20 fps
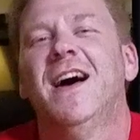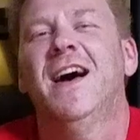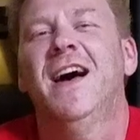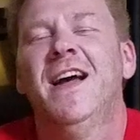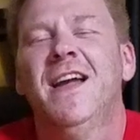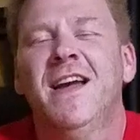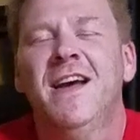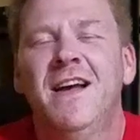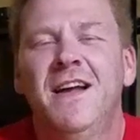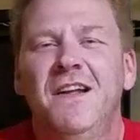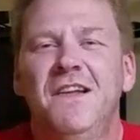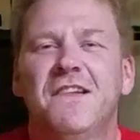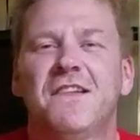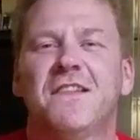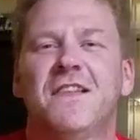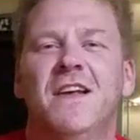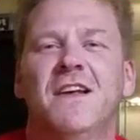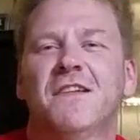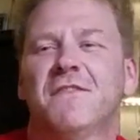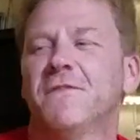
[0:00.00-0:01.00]
Hi guys,
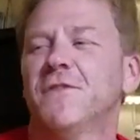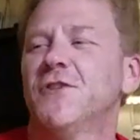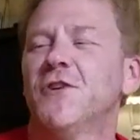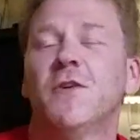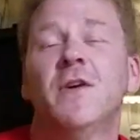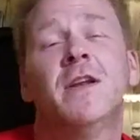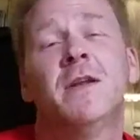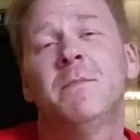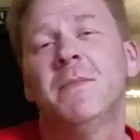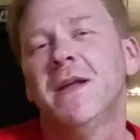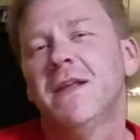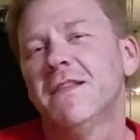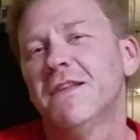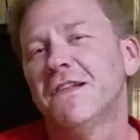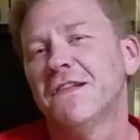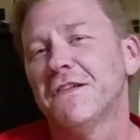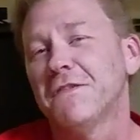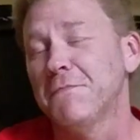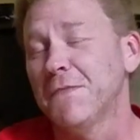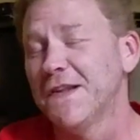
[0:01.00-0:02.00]
thanks for joining me.
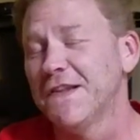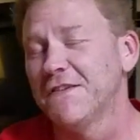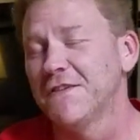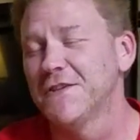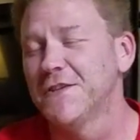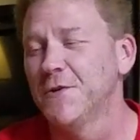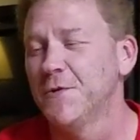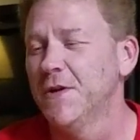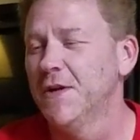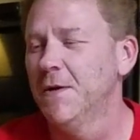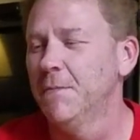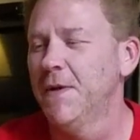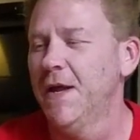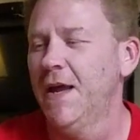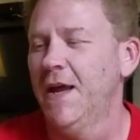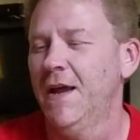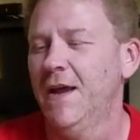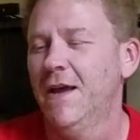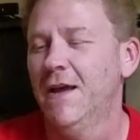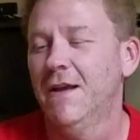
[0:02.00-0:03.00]
This is Mr. Tune-Up,
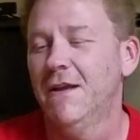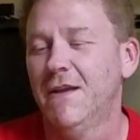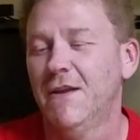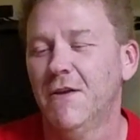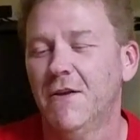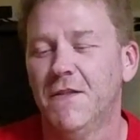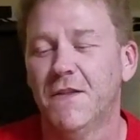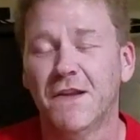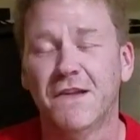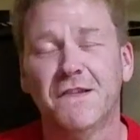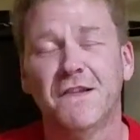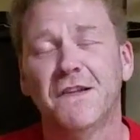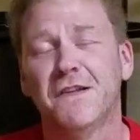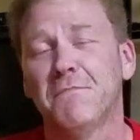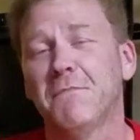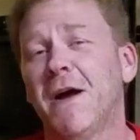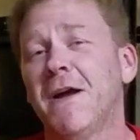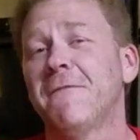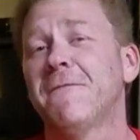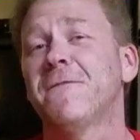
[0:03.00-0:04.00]
and this is
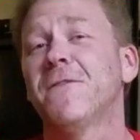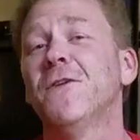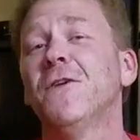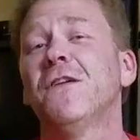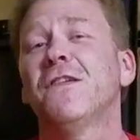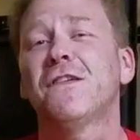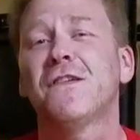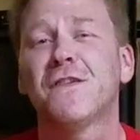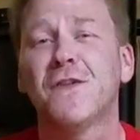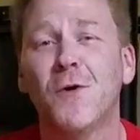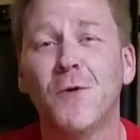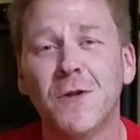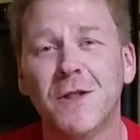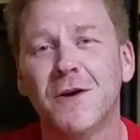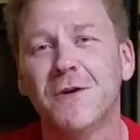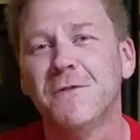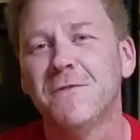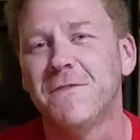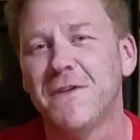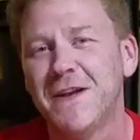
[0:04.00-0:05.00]
my first
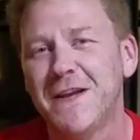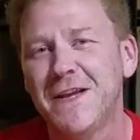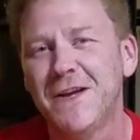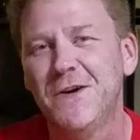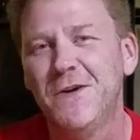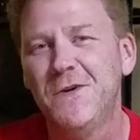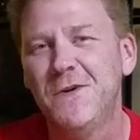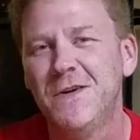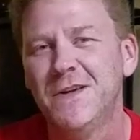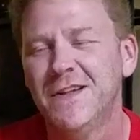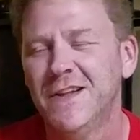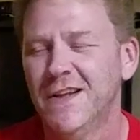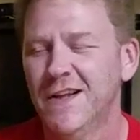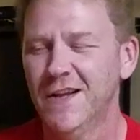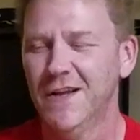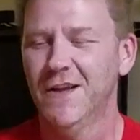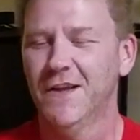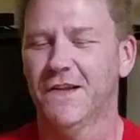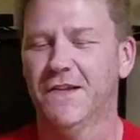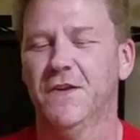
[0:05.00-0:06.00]
solo video,
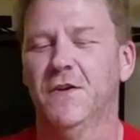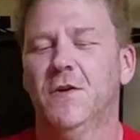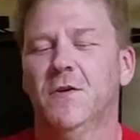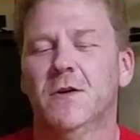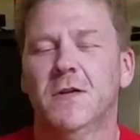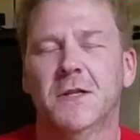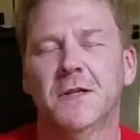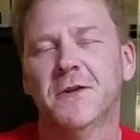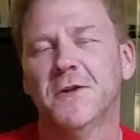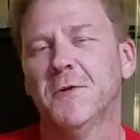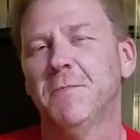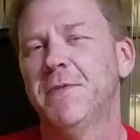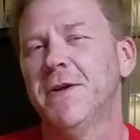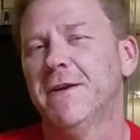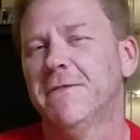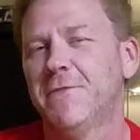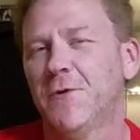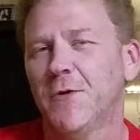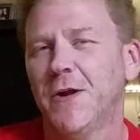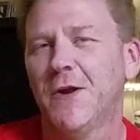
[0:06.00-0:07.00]
so a little bit
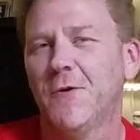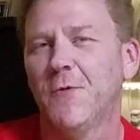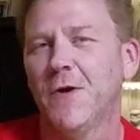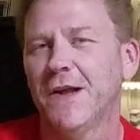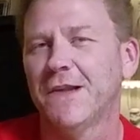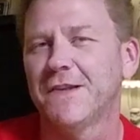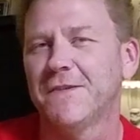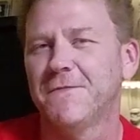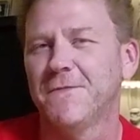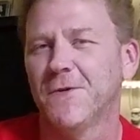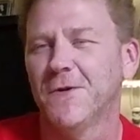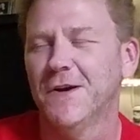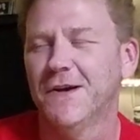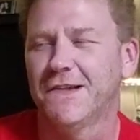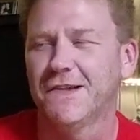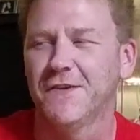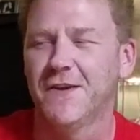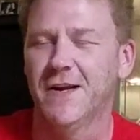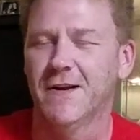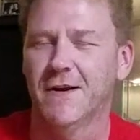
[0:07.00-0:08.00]
of a request for it,
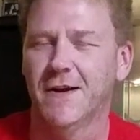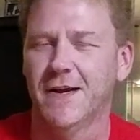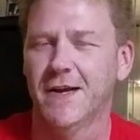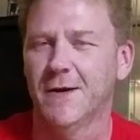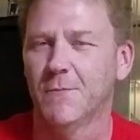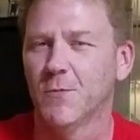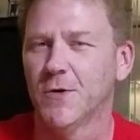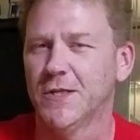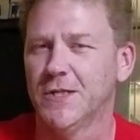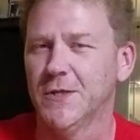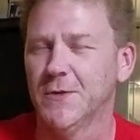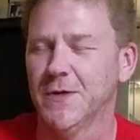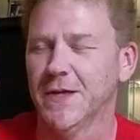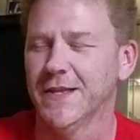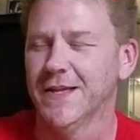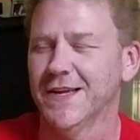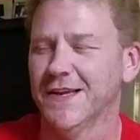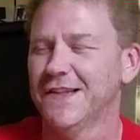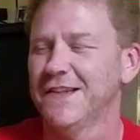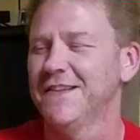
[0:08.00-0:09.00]
so here I am, we're doing
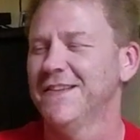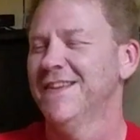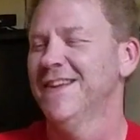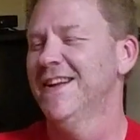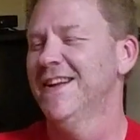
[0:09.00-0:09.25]
this.